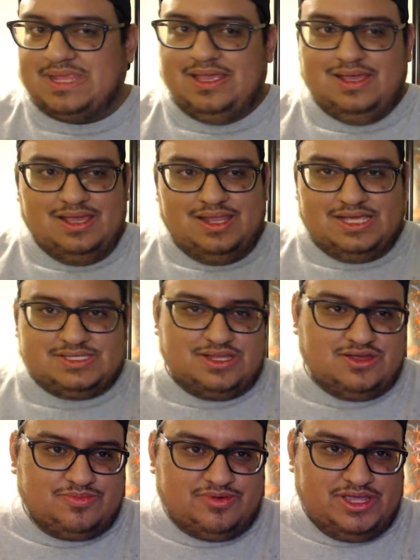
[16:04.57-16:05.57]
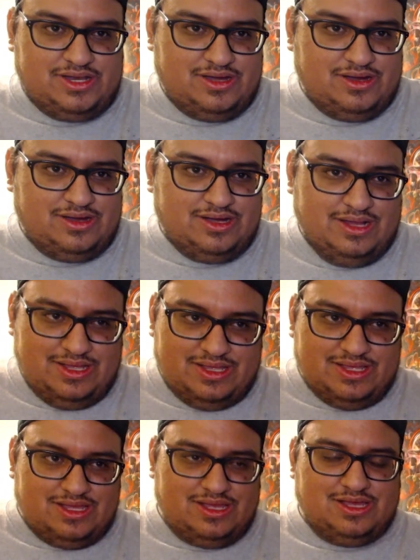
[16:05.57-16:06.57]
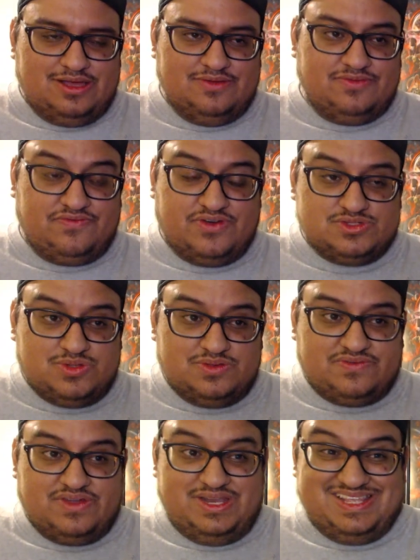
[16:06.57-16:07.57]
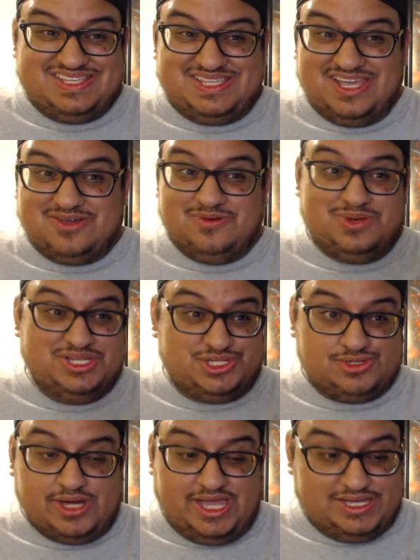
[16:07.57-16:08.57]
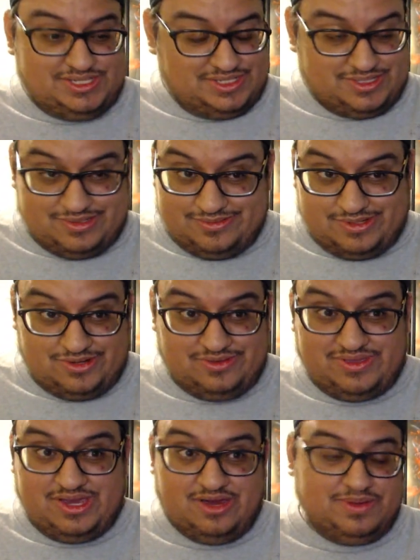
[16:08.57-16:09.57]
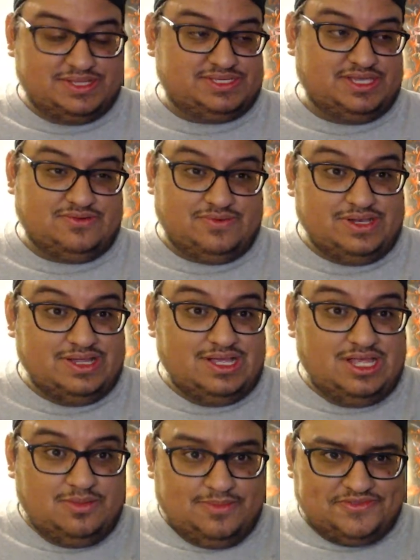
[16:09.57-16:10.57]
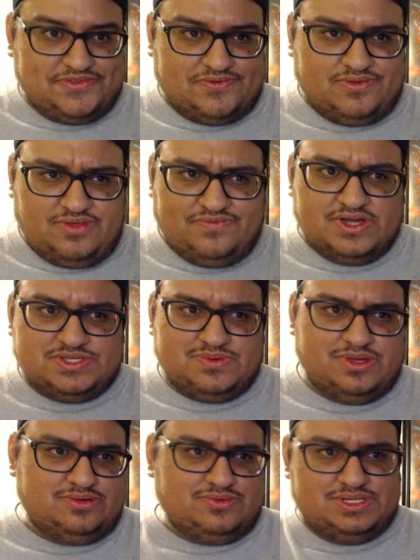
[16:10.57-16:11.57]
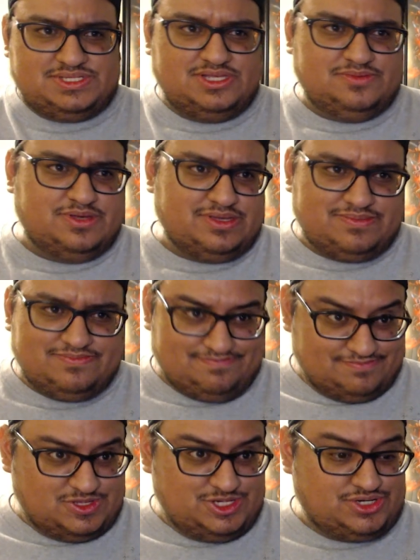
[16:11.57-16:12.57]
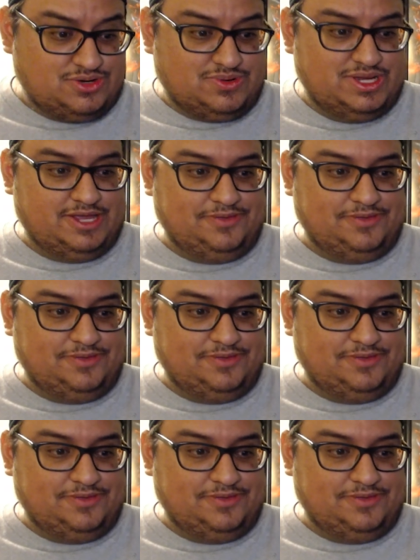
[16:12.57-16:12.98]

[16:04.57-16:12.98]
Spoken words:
That's a no-brainer. The first one was funny. The second one is trash, so I don't really care about the second one. But the first one was Steelbook. Sure, why not?